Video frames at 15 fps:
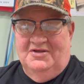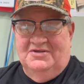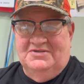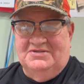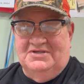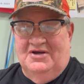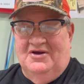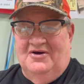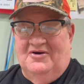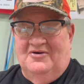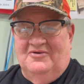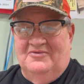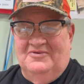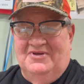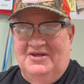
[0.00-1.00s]

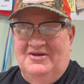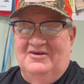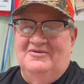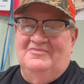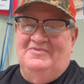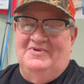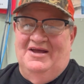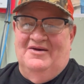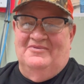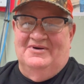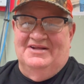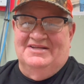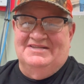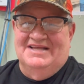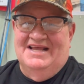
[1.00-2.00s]
So you'll be able
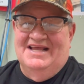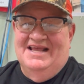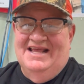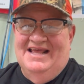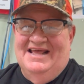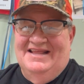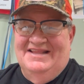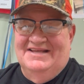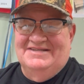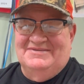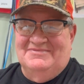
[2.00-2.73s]
to, this